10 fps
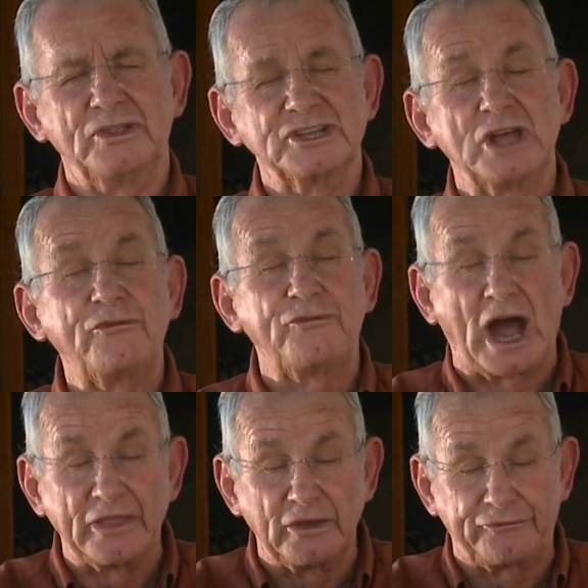There's no
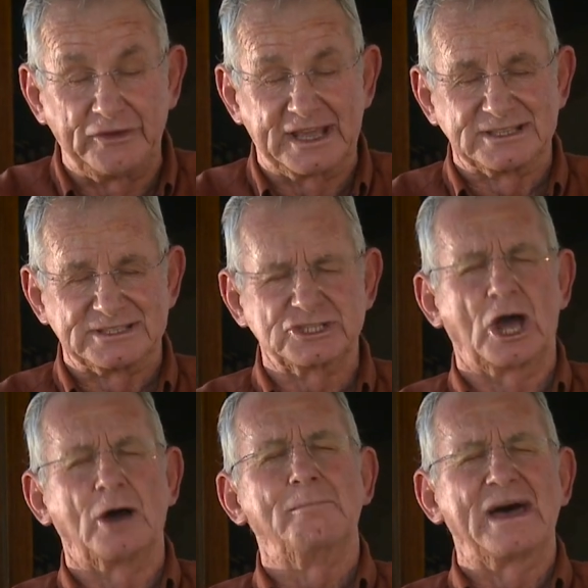father figures. There's
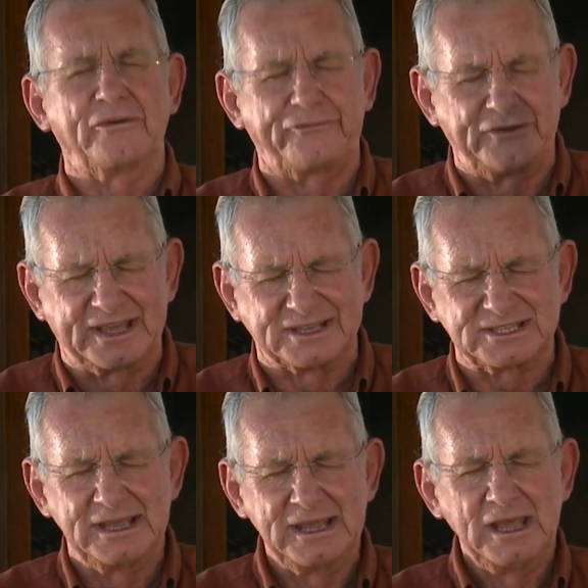no mother figures
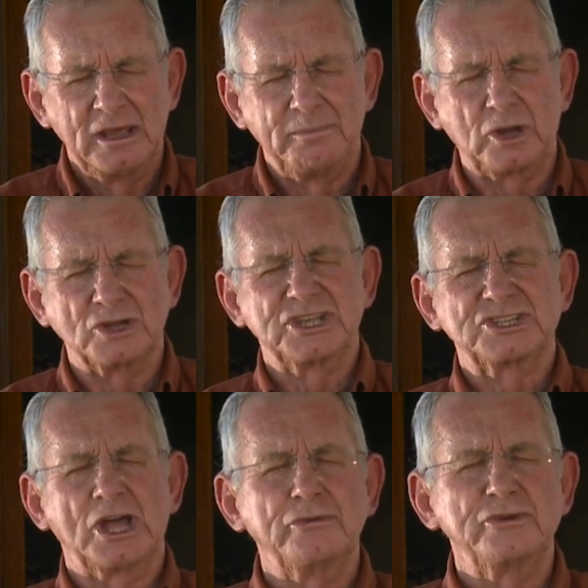because there's
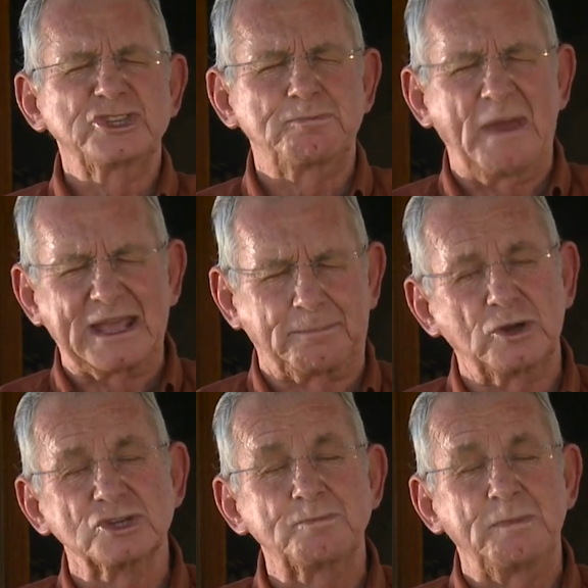no respect
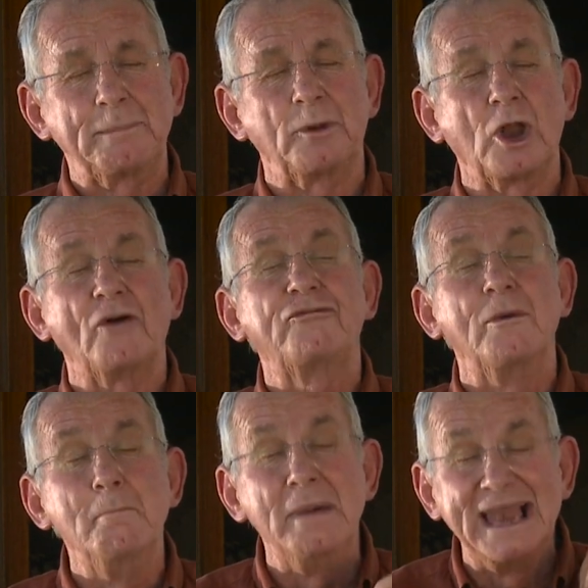because people are
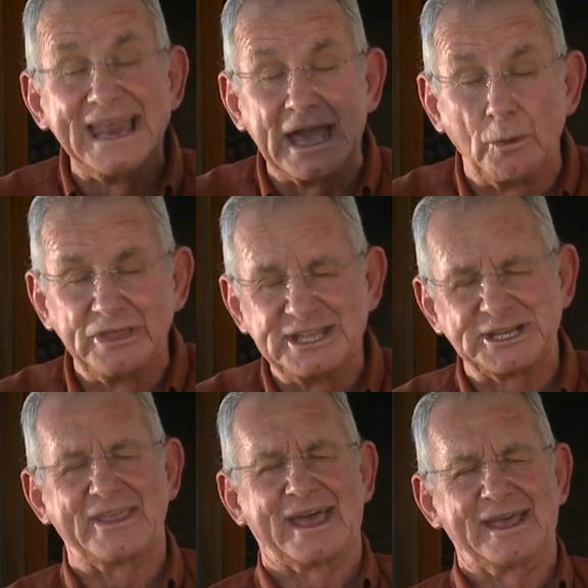familiar with each
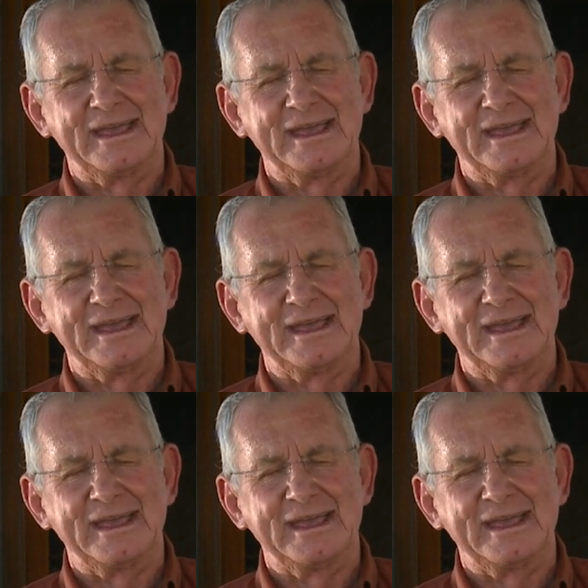other.